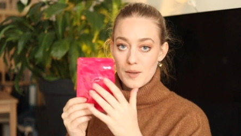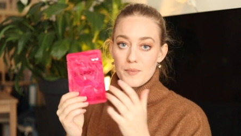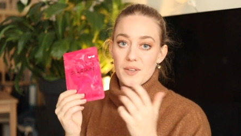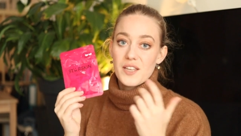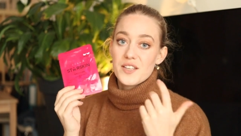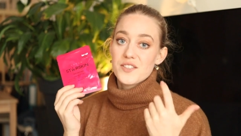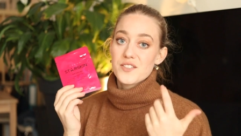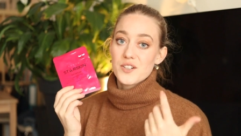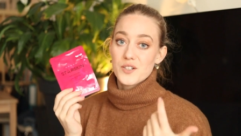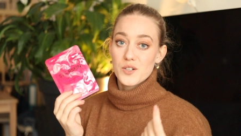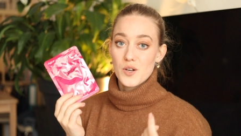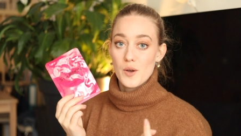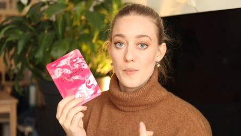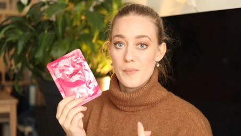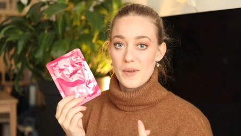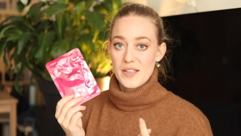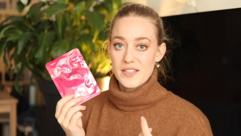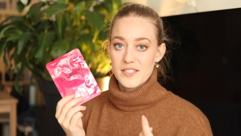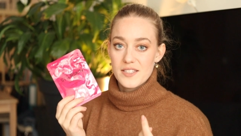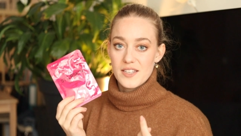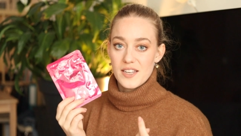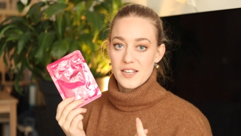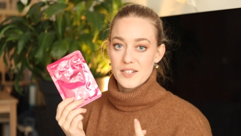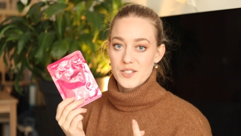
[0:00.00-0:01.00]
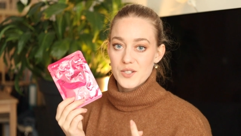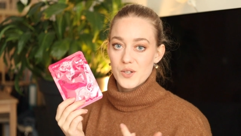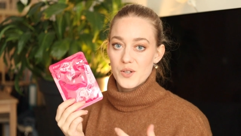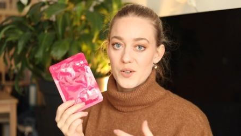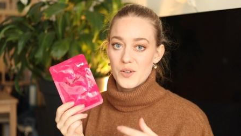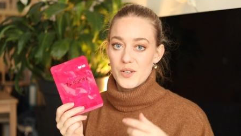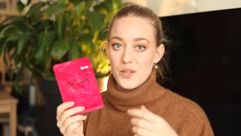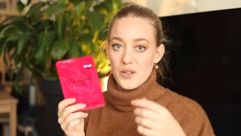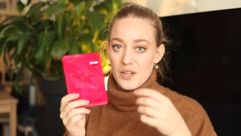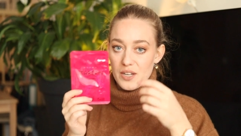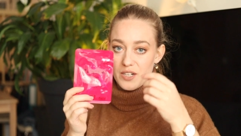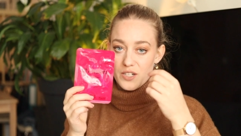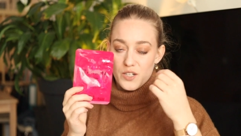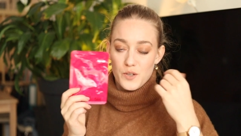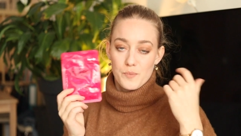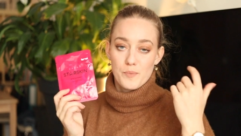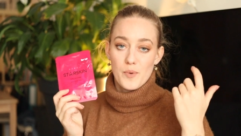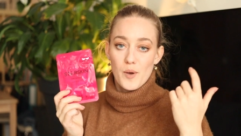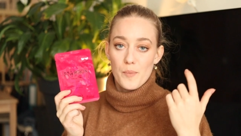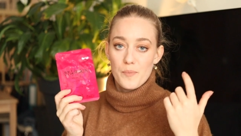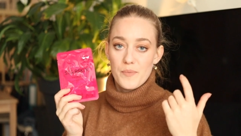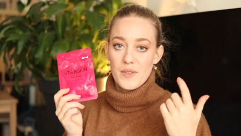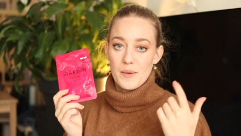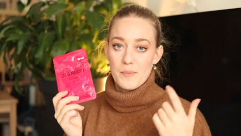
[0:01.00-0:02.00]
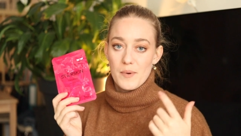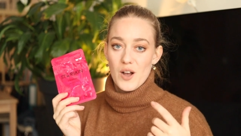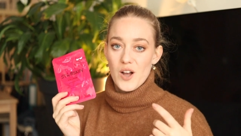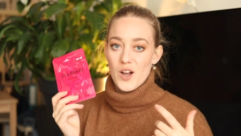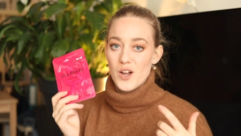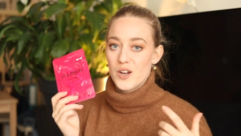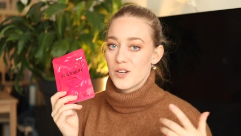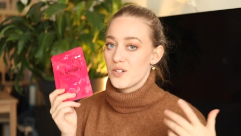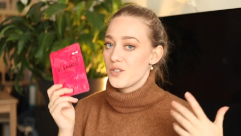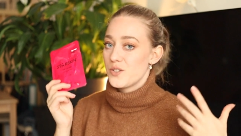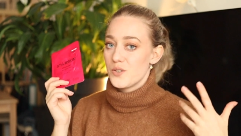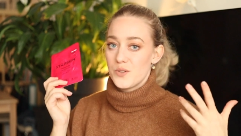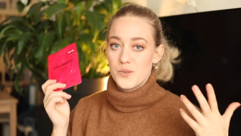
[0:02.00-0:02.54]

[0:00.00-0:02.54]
because they're not messy at all. You can just pop them on,